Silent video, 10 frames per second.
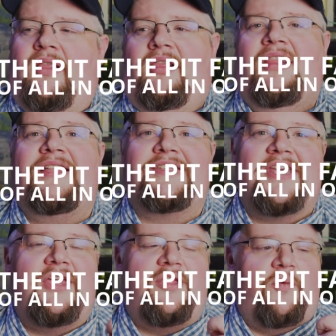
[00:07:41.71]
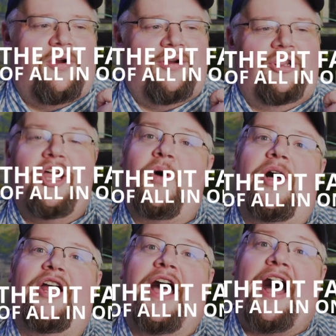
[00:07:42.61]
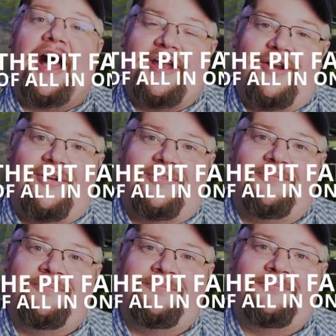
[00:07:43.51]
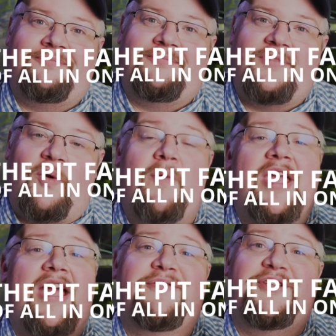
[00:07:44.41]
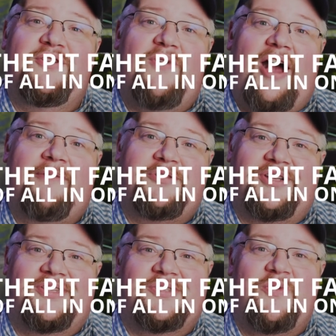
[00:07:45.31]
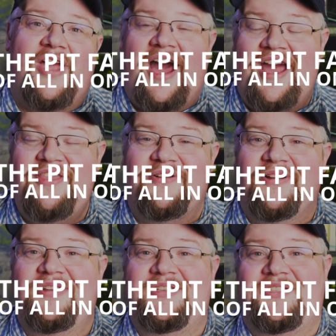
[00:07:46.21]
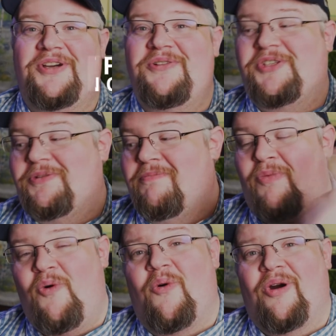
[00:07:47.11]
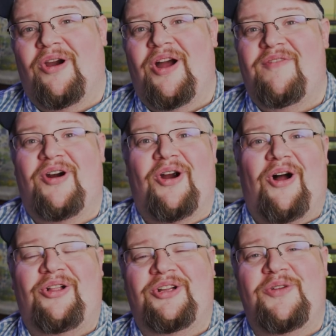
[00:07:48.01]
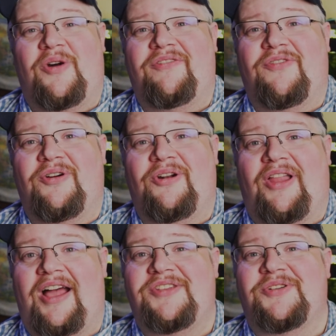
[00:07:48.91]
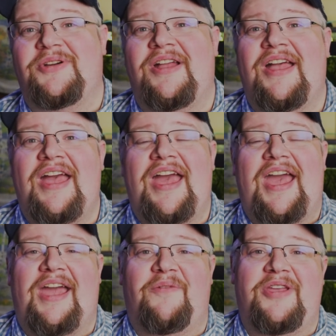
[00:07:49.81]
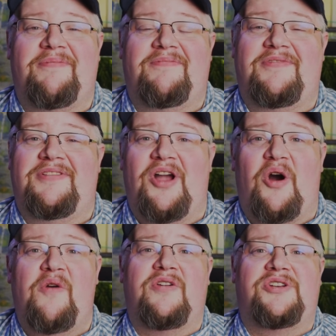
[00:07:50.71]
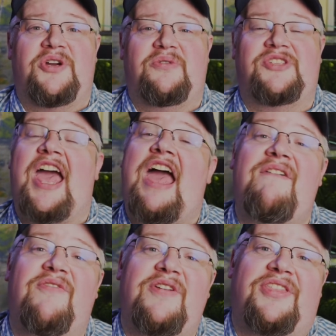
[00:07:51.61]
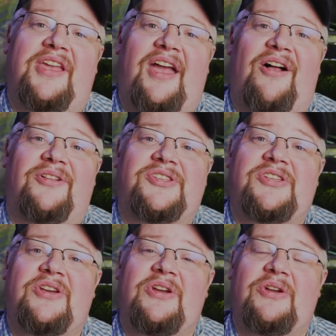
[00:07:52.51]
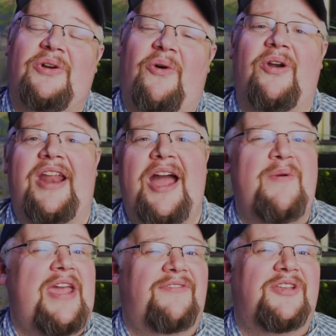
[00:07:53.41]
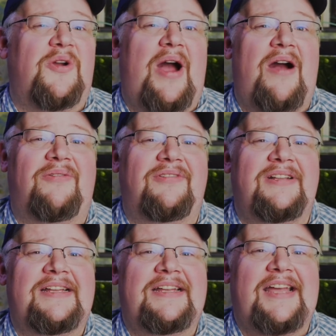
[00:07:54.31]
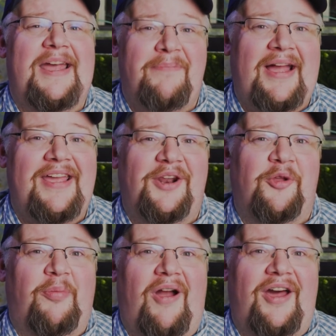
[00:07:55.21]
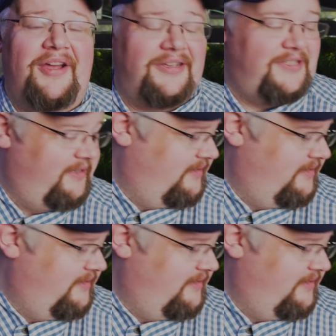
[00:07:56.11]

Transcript: Let's say that we're low on iron. Well, we have 2 options. We either dose more of our all-in-one fertilizer and we overdose everything else, or now we have to go out and buy another product.